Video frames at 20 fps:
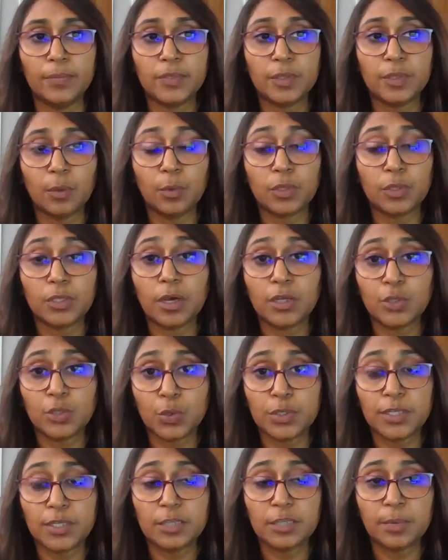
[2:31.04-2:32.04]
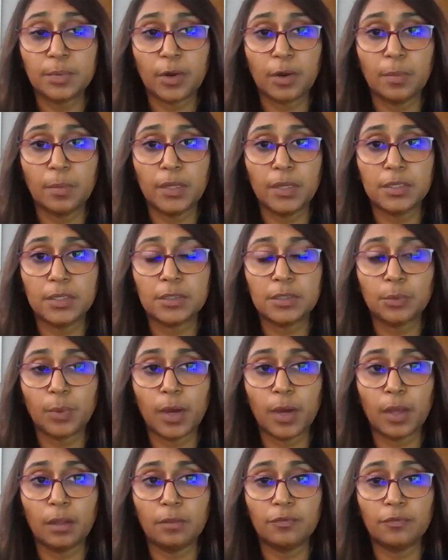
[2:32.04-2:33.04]
So what are choice experiments?
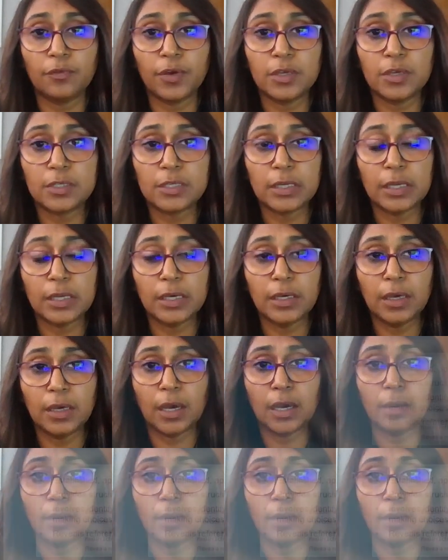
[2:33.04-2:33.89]
Well, firstly,